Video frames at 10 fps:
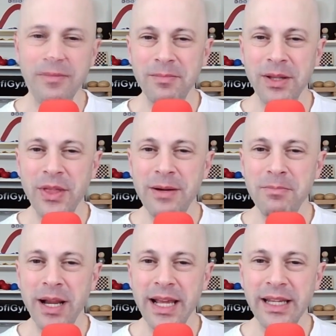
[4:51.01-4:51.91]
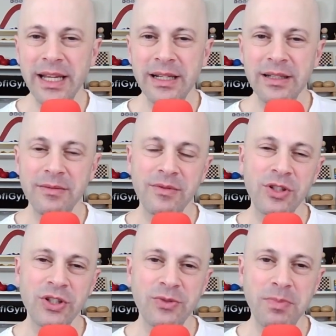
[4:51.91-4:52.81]
But then black can
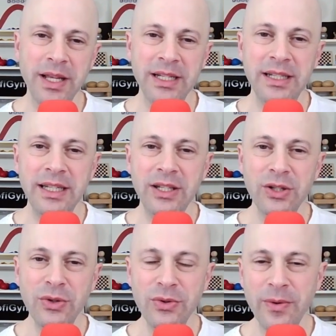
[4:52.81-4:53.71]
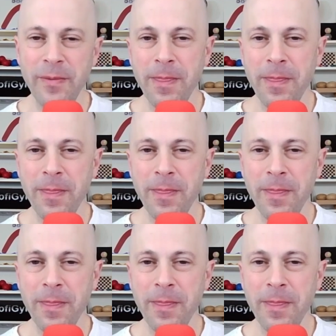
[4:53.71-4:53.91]
just play d2.